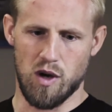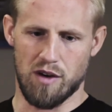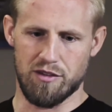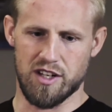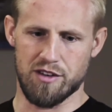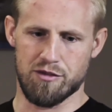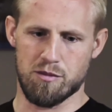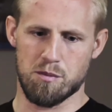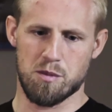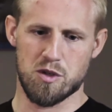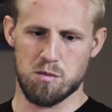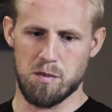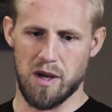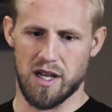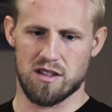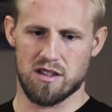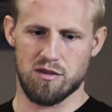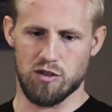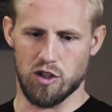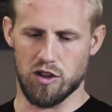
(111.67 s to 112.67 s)
have a different
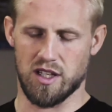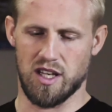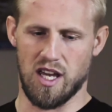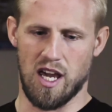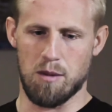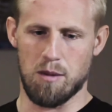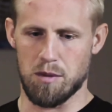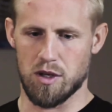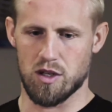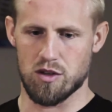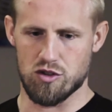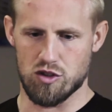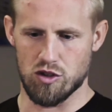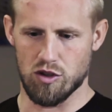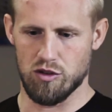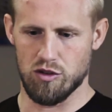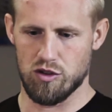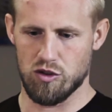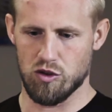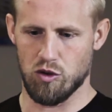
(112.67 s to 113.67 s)
perspective on the game because
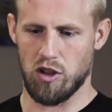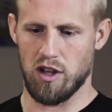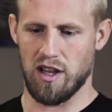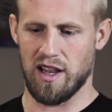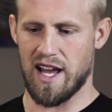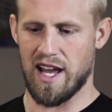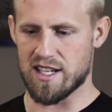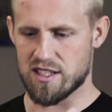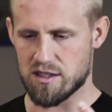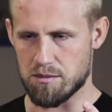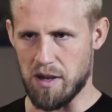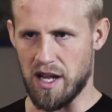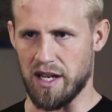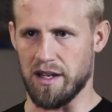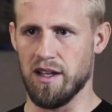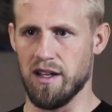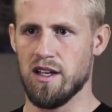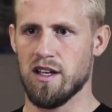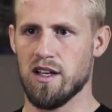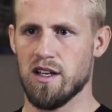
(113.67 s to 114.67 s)
you're you're the last man.